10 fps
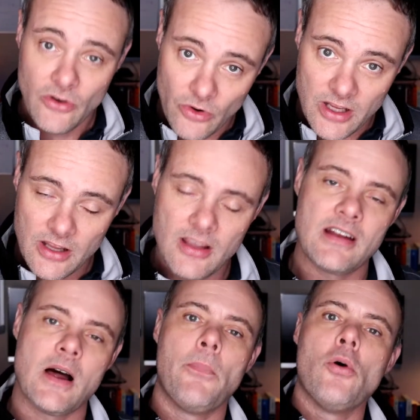doing
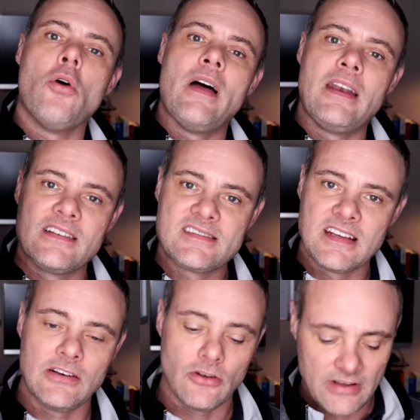and I'll pull that
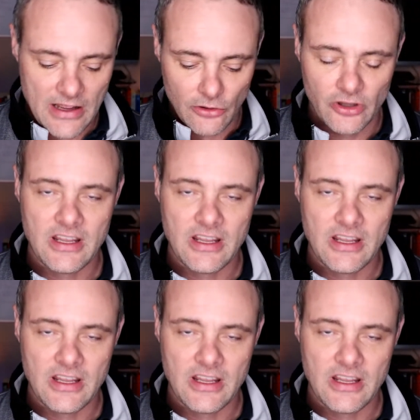sticky note down,